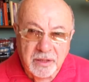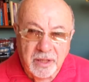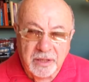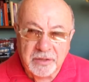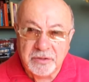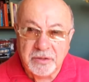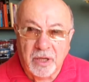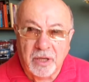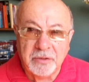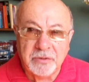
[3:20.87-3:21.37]

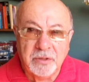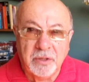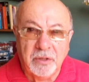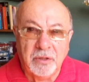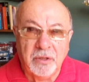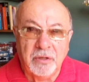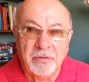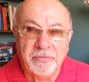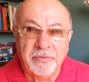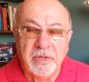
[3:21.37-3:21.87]
a doctor
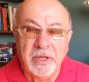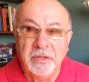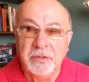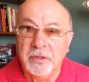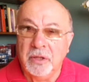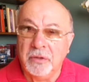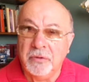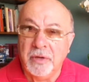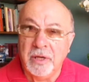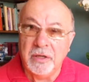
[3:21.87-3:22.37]
of
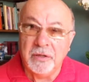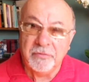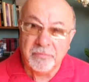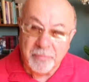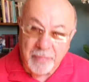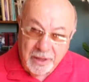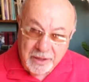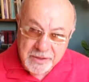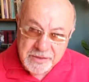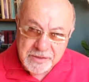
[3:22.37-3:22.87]
integrative
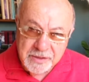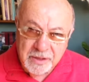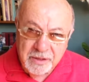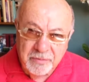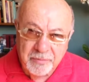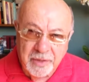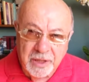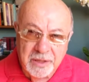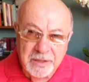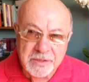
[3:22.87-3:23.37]

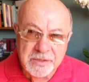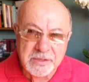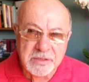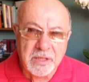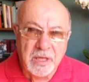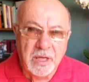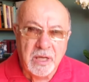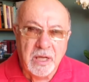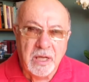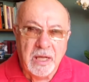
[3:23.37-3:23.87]
medicine
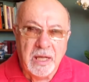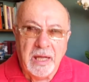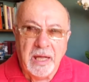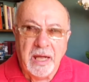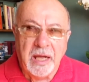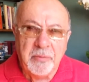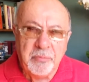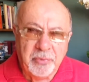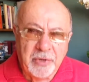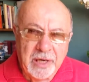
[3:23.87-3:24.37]
means
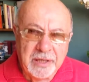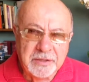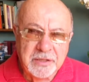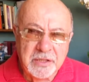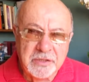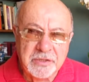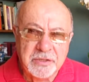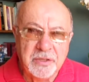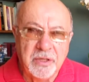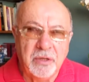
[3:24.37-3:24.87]
a
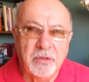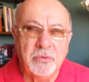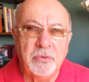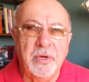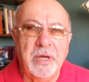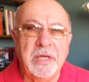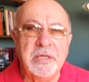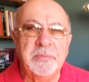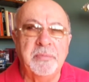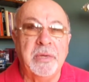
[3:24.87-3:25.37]
practitioner
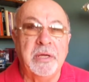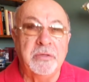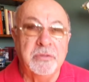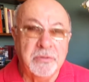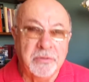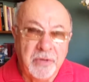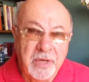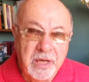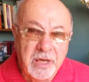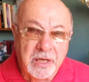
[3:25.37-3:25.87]
who has been
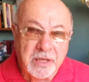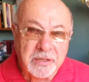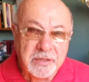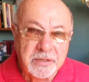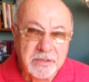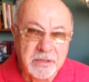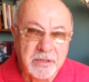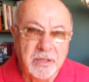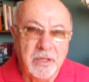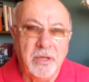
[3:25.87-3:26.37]

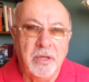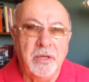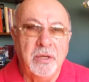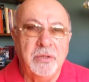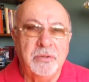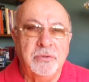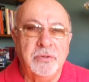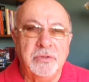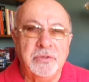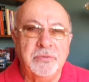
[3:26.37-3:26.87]
trained
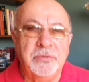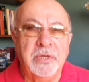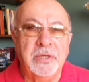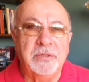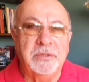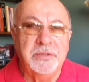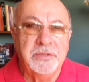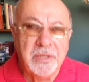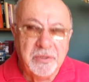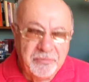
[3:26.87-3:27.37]
to
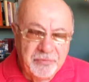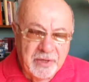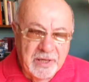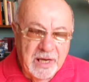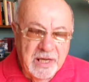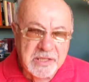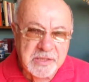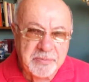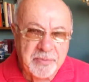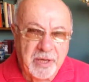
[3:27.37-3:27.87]
treat different
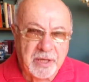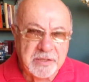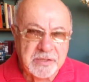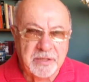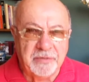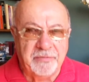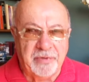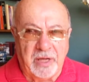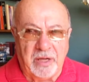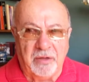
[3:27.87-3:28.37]
aspects
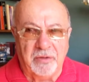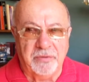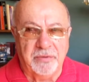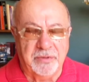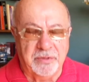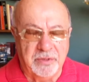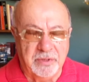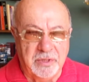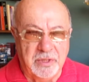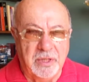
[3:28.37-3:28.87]
of health,